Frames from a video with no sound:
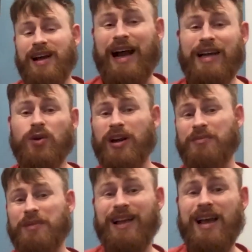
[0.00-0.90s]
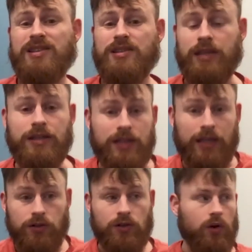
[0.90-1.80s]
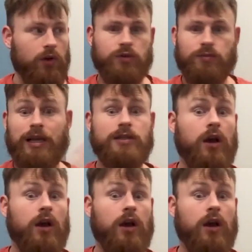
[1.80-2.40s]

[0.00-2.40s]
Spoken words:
I know out of my last 10 sales calls or my last